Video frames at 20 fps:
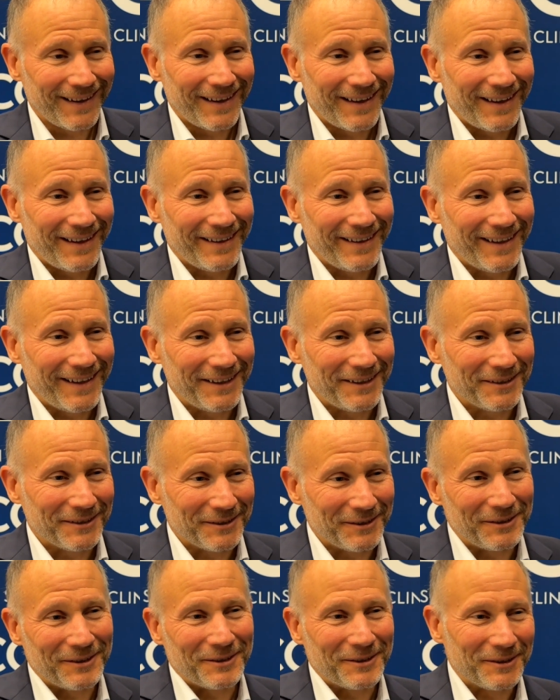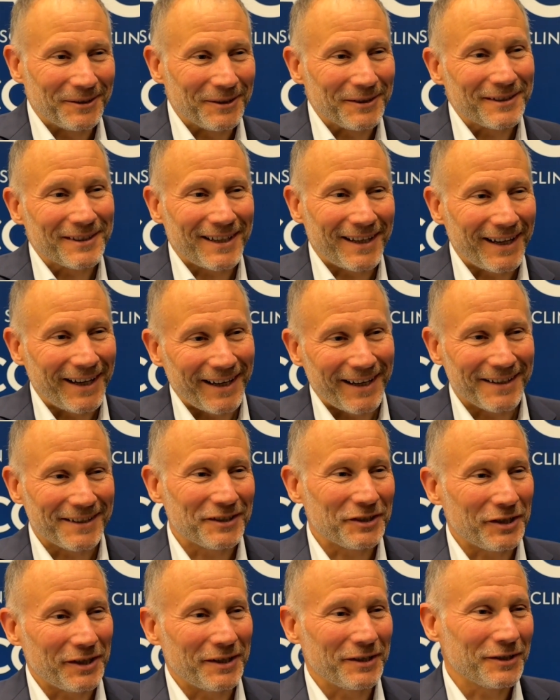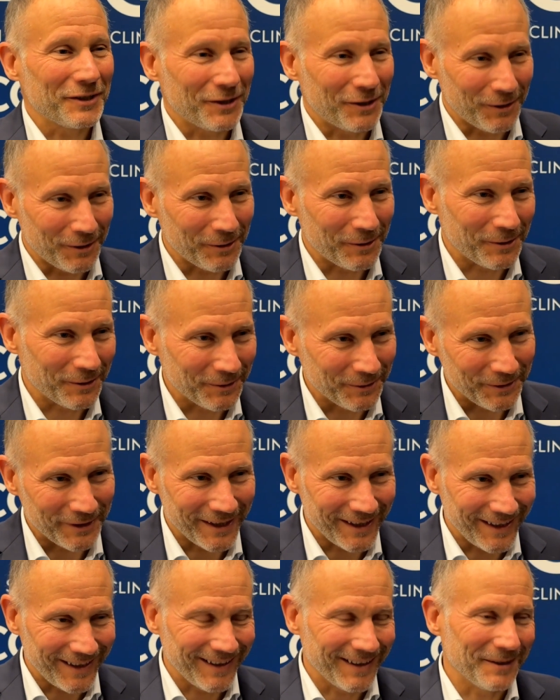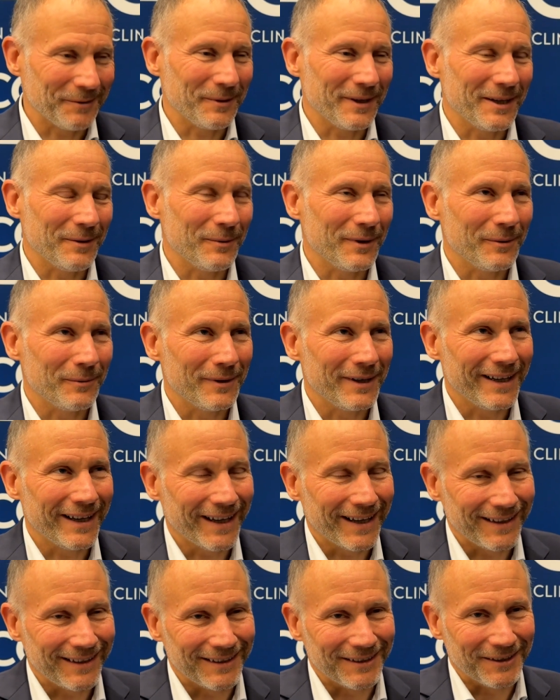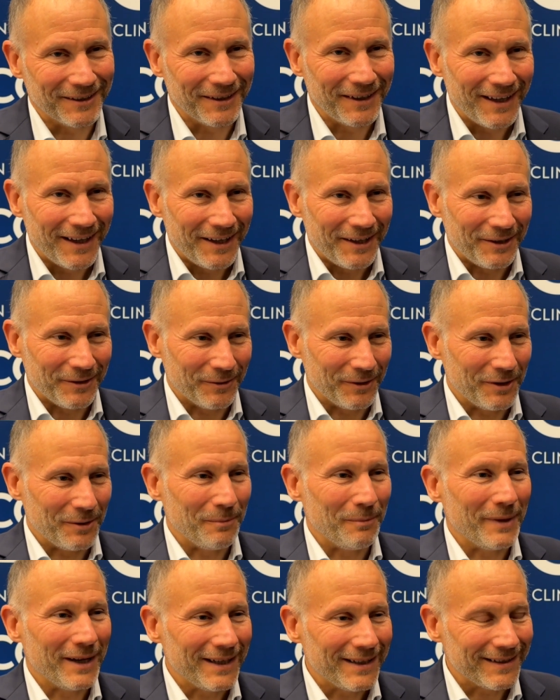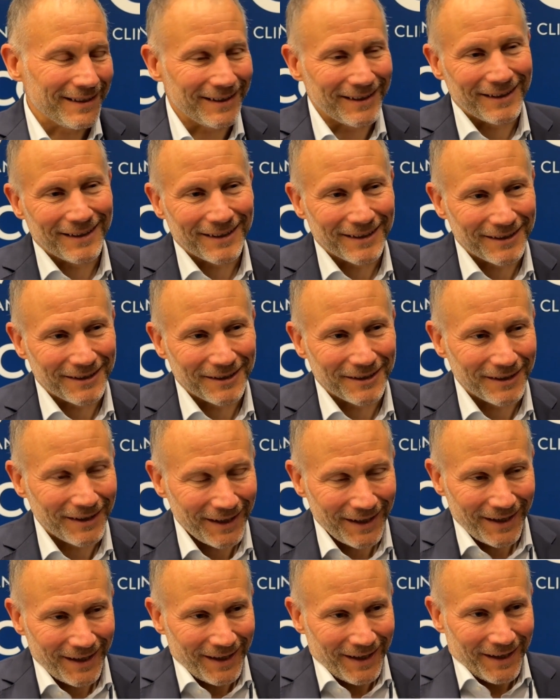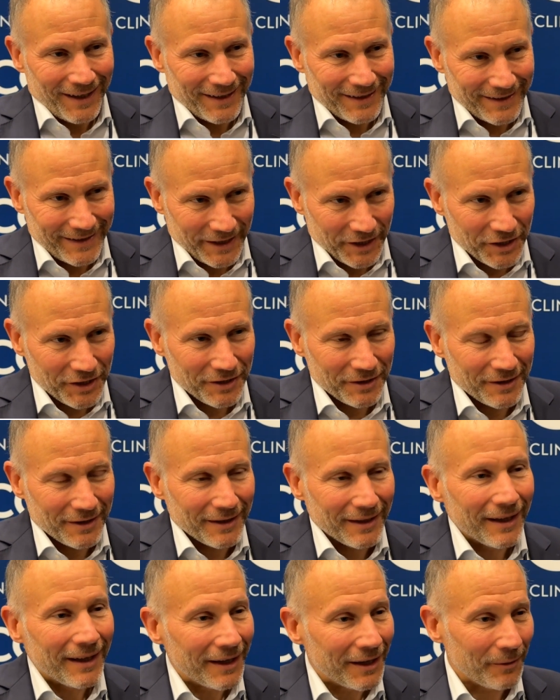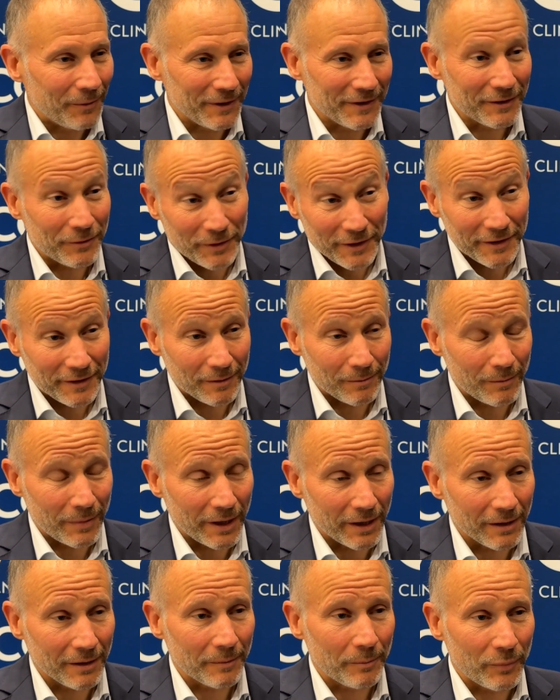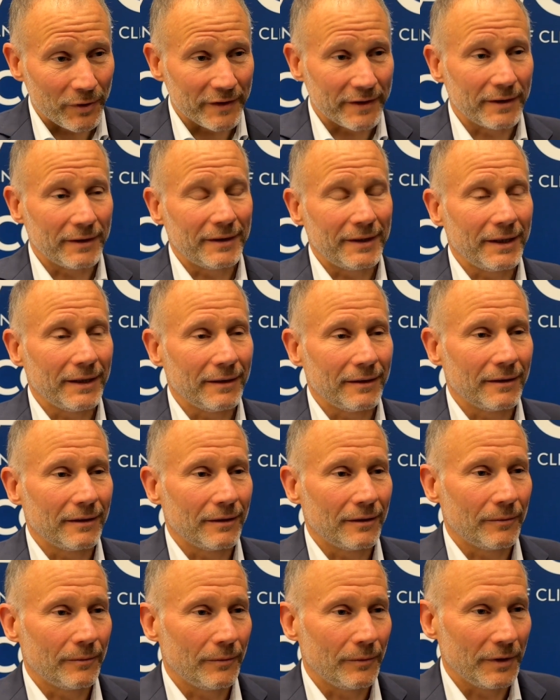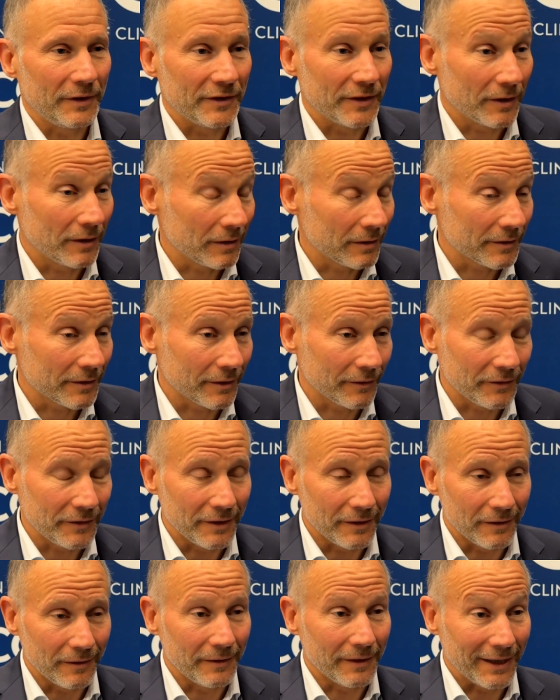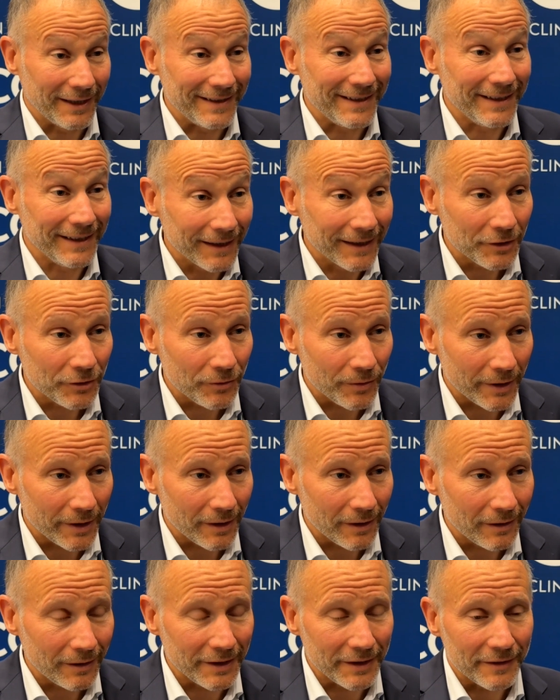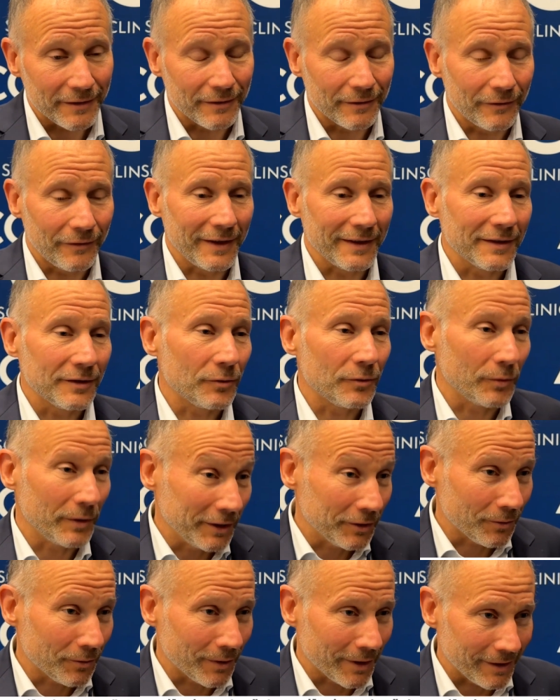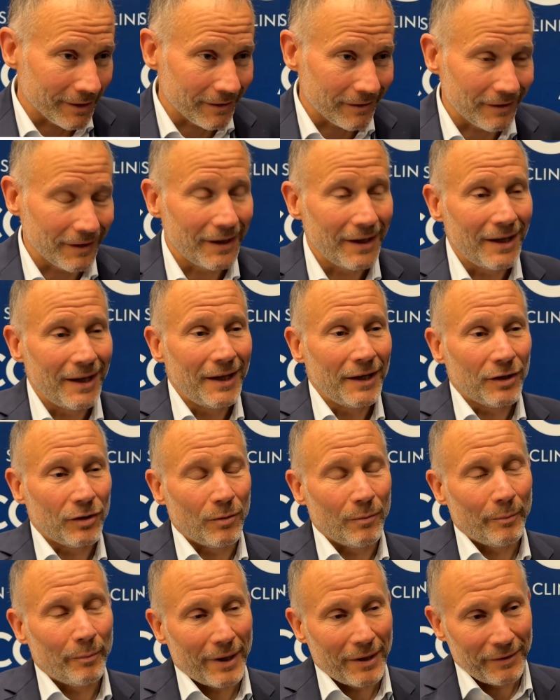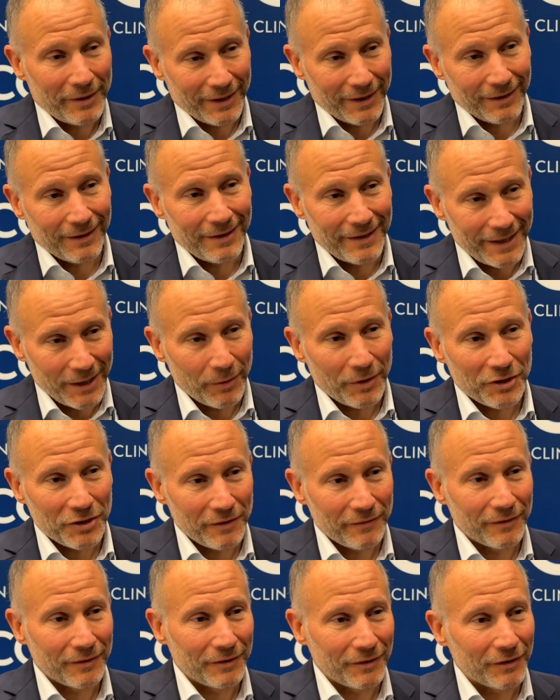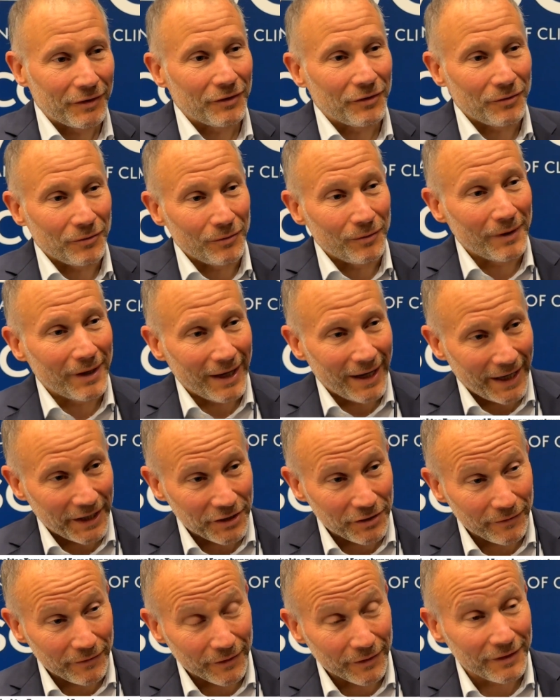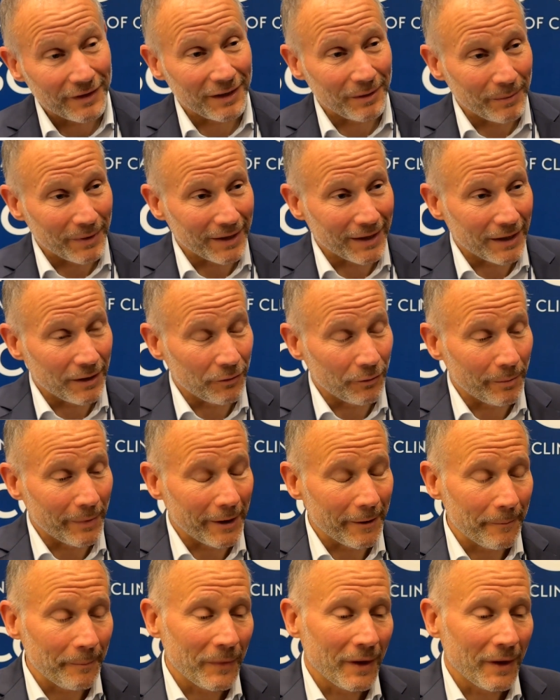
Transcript: Yeah, the sky has changed color today. We really had an amazing session with Christian Blanc presenting the results of the NADINA trial. It's a phase 3 trial comparing neoadjuvant to adjuvant in melanoma.